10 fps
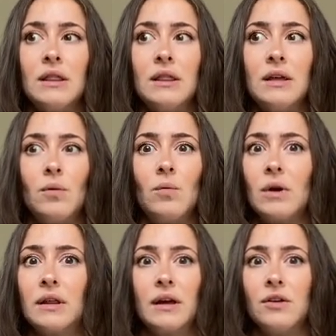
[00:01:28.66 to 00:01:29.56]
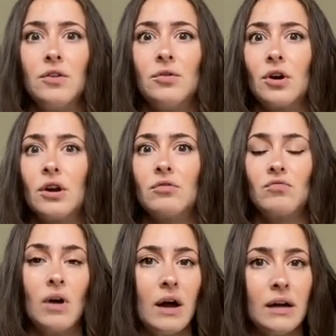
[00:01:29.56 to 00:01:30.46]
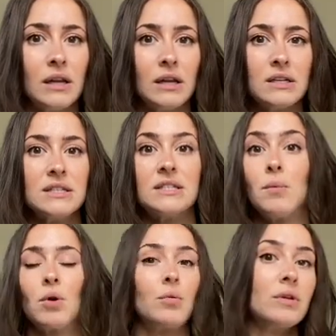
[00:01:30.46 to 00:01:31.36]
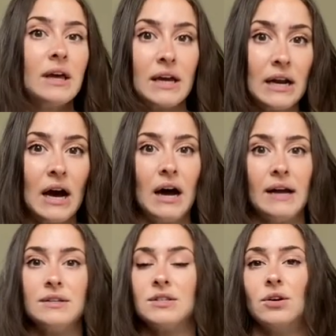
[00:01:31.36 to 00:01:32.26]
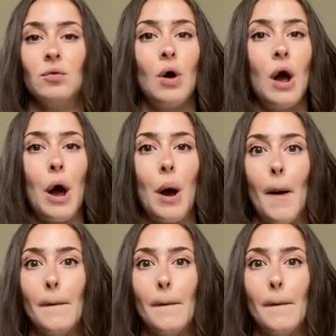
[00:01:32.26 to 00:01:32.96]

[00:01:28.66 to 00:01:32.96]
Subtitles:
then what are they going to do? They're going to run somewhere where they can hide. So a